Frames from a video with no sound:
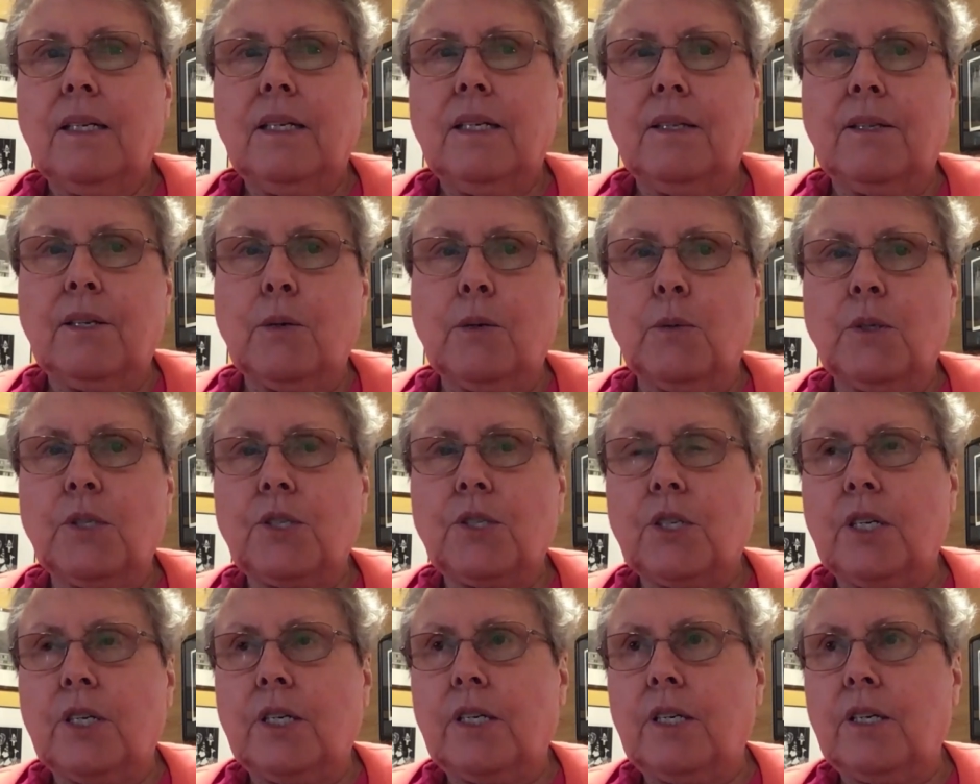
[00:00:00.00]
there
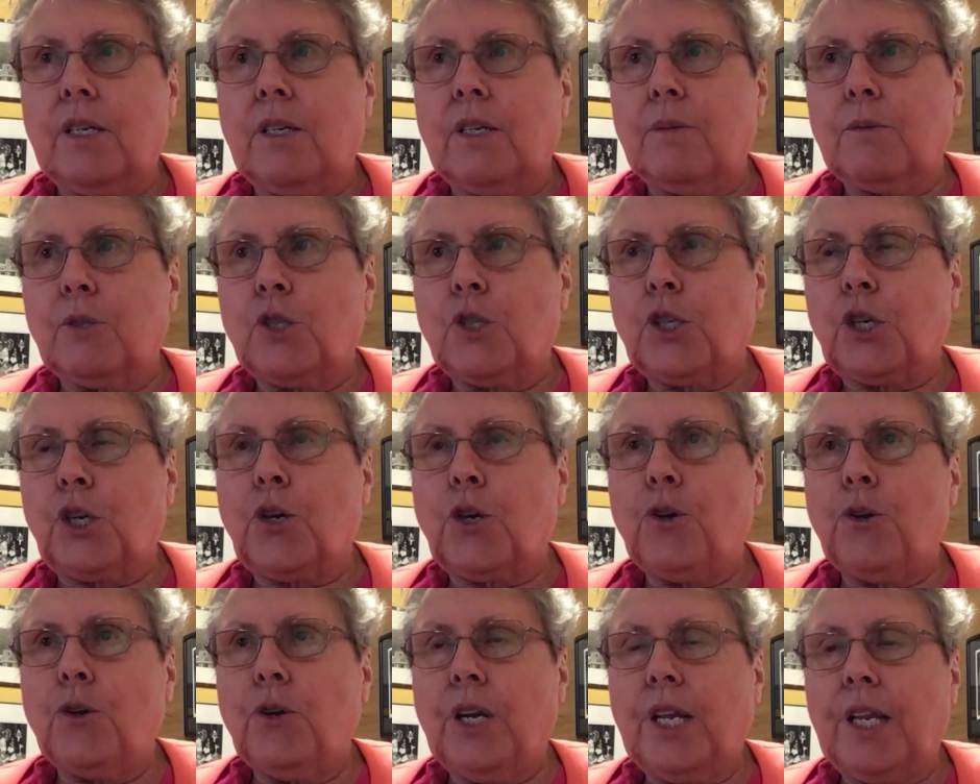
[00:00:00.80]
was a
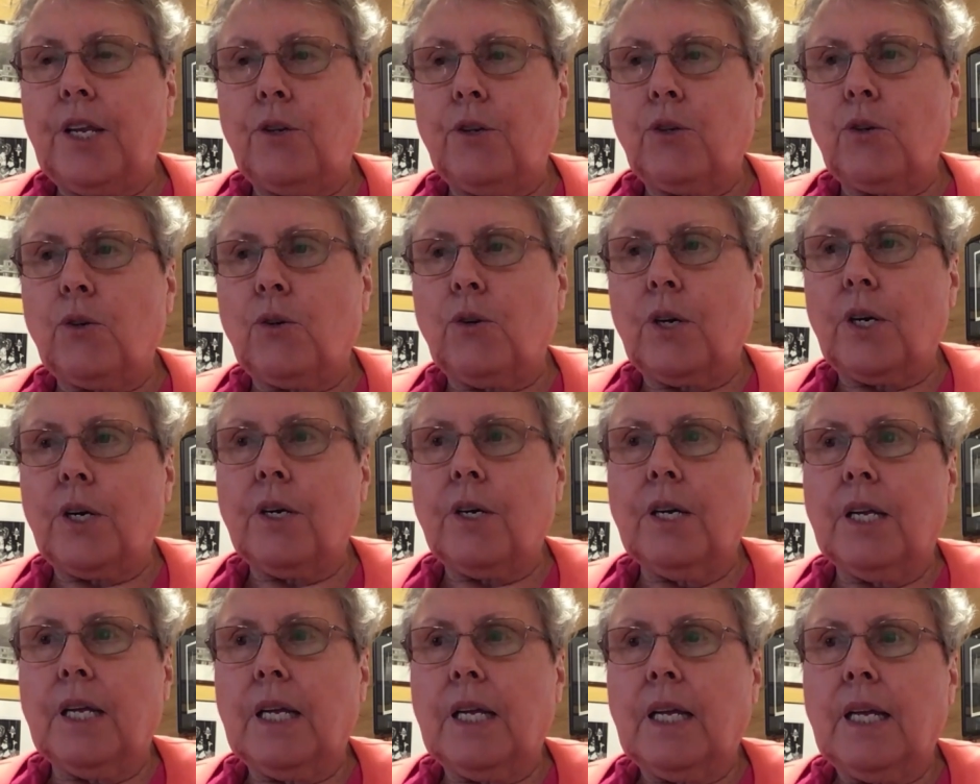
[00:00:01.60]
security
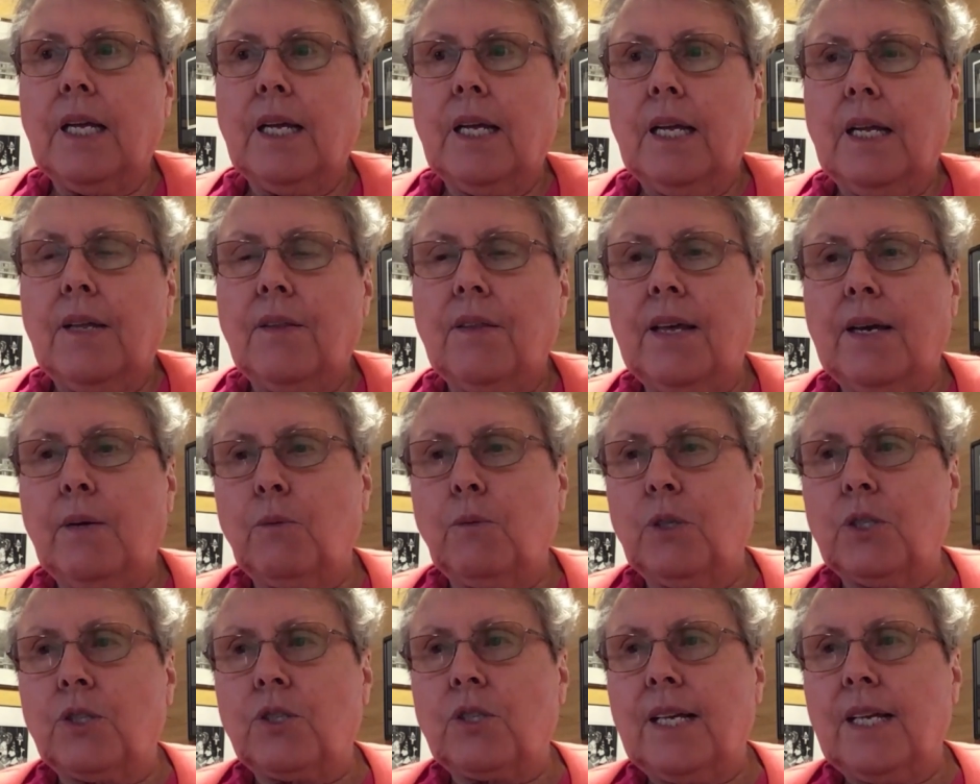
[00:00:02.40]
door that
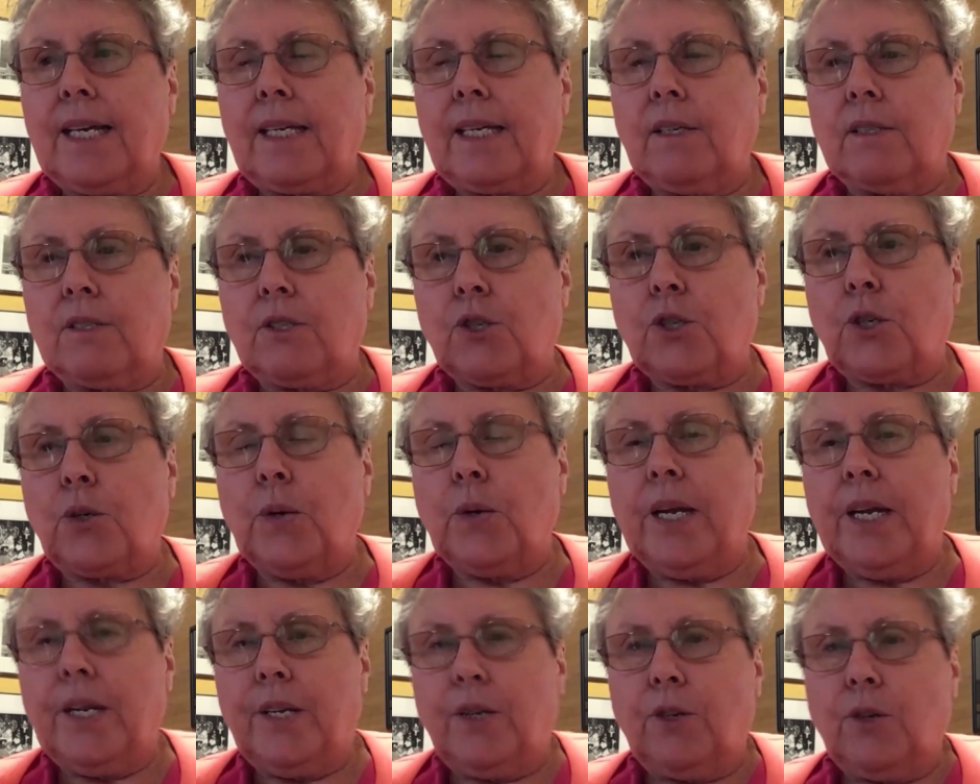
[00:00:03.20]
was like a
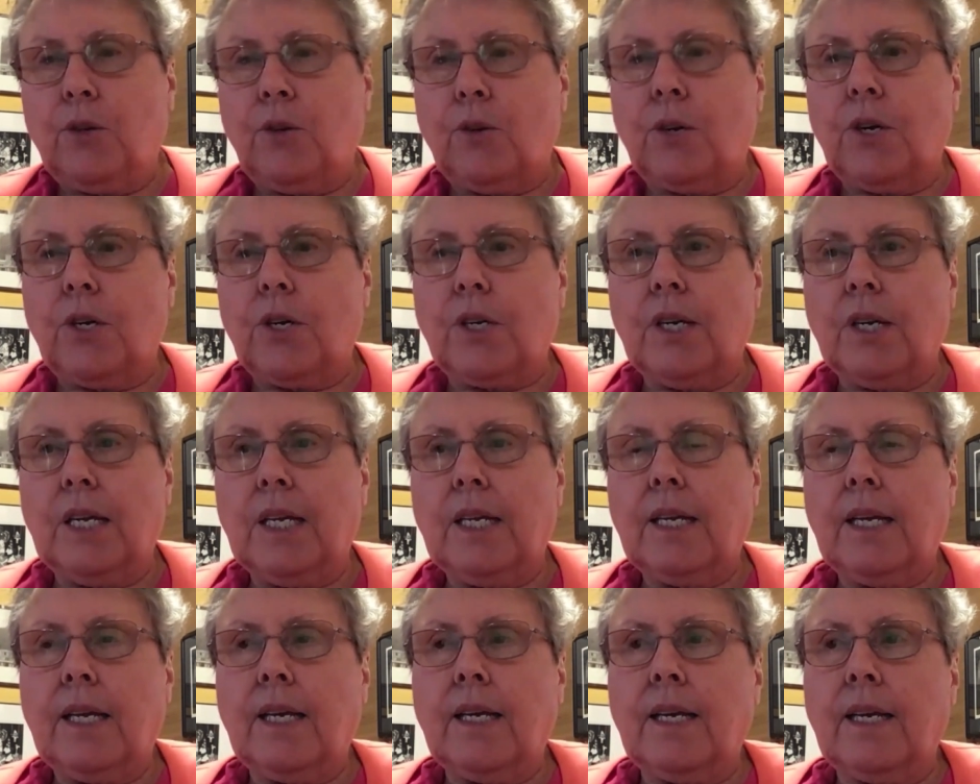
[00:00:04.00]
screen door,
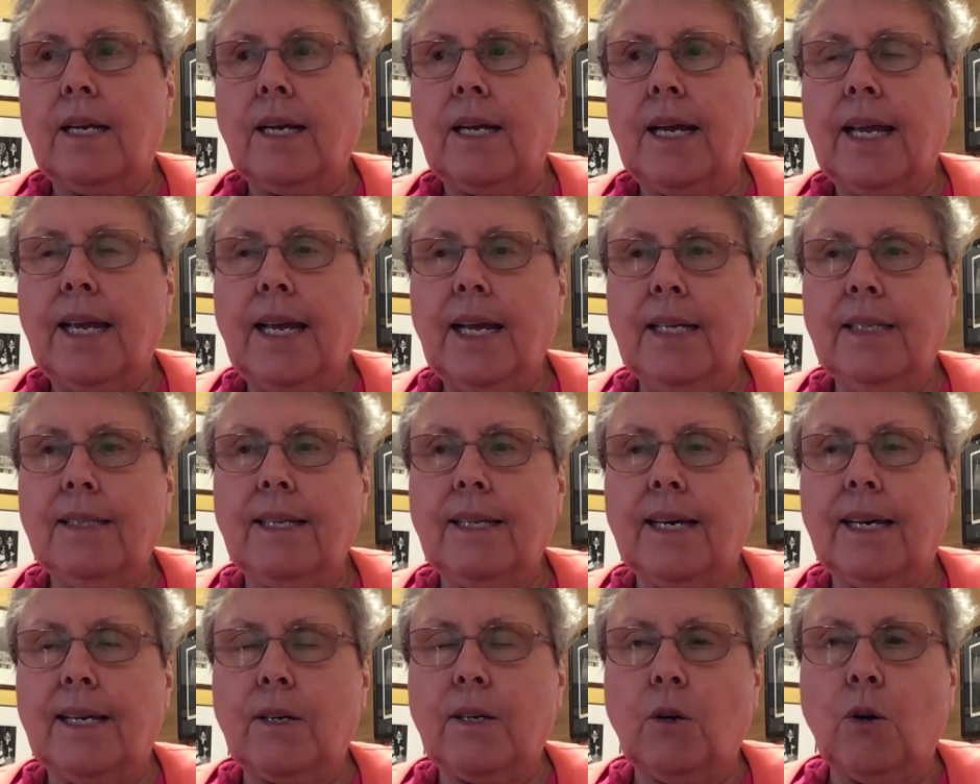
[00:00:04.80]
and I had
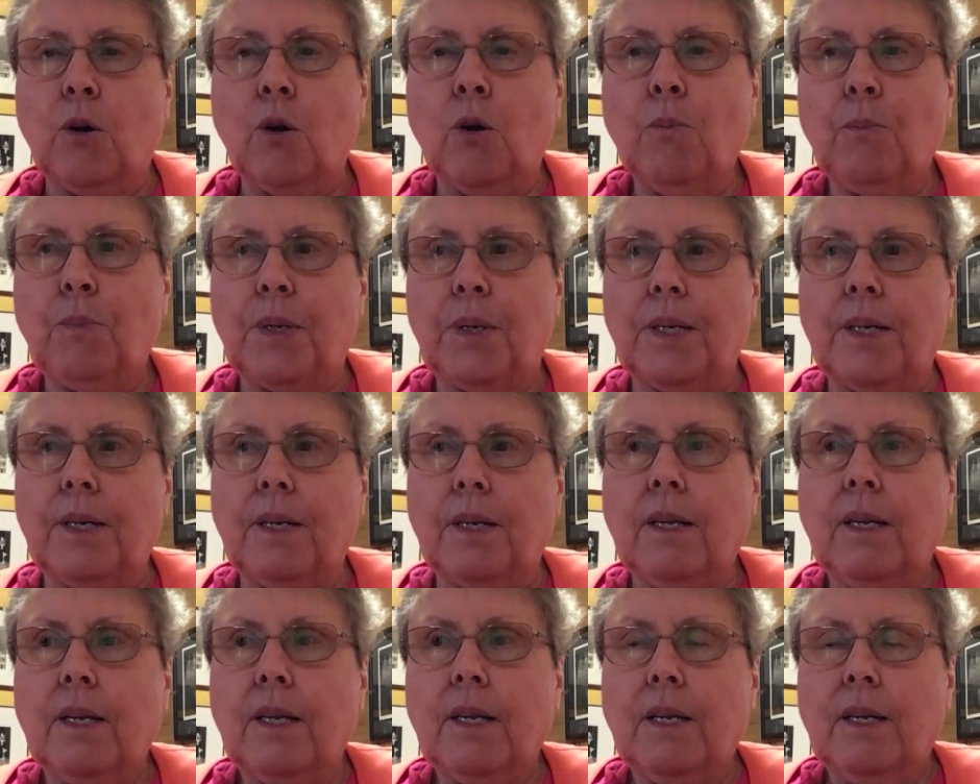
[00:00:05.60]
that open
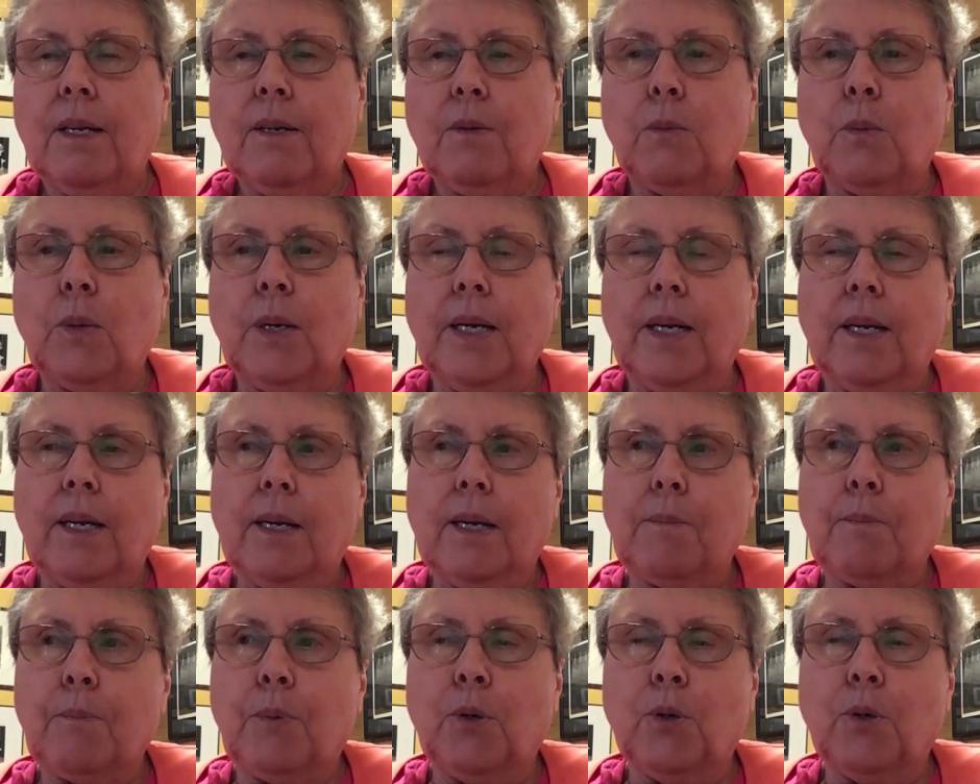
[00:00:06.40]
when
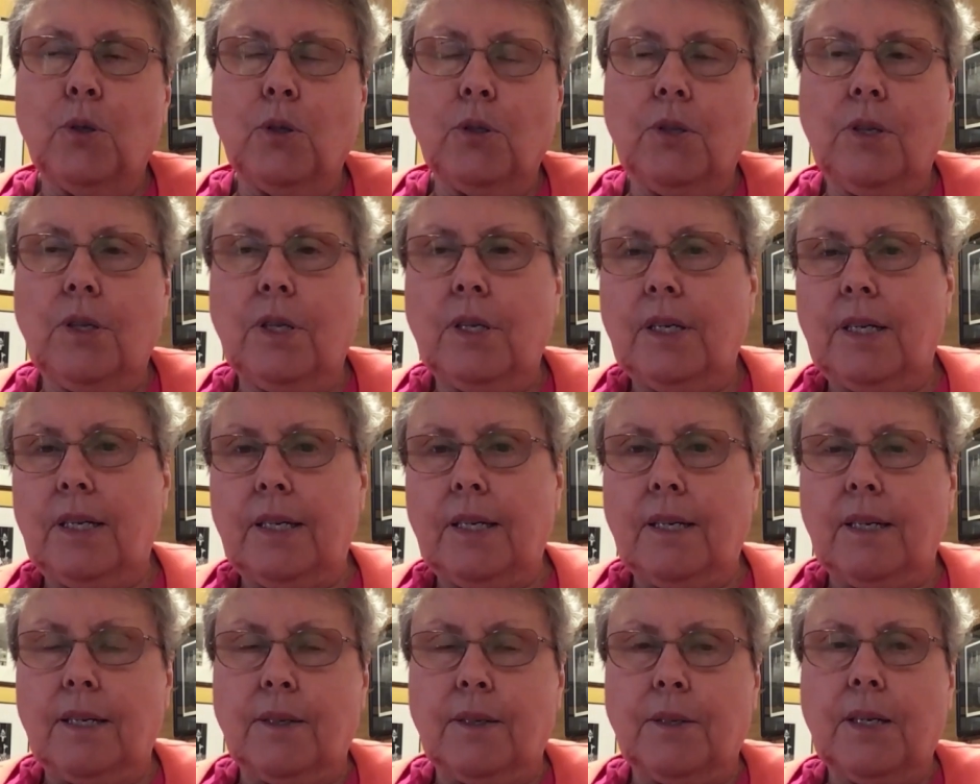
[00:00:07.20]
I pulled
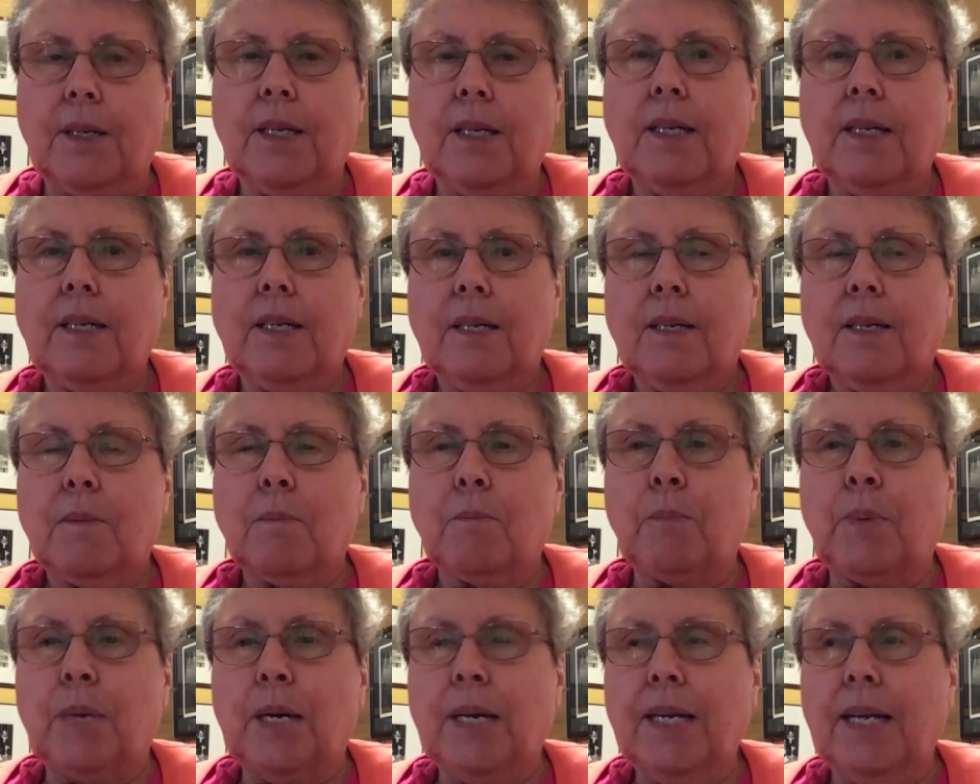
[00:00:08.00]
the
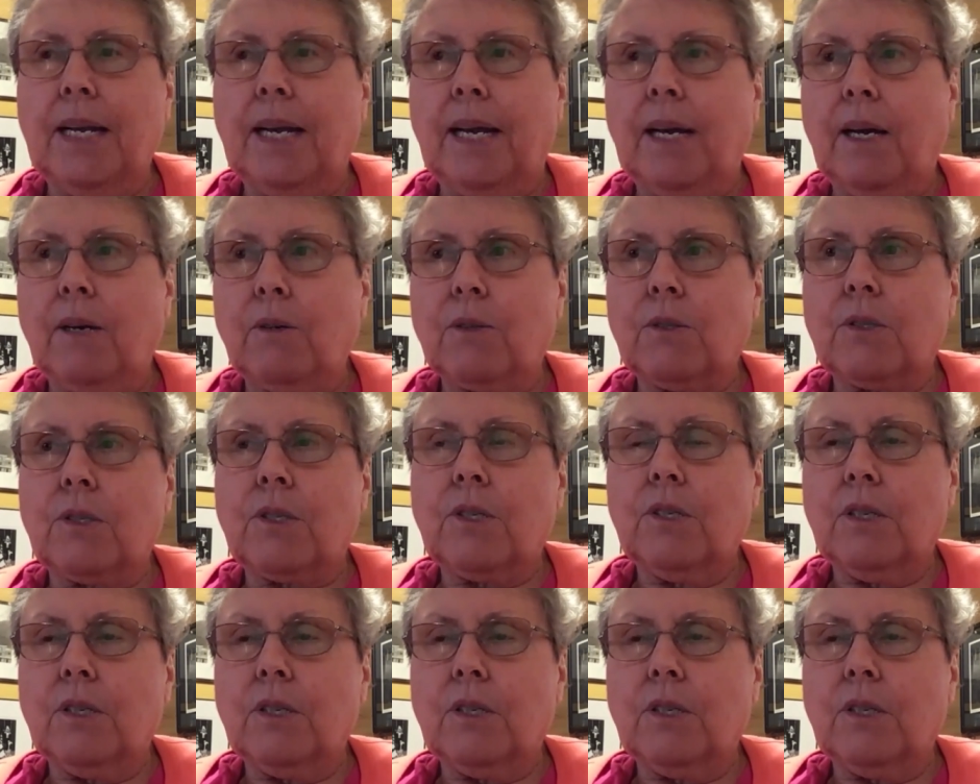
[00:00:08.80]
bed out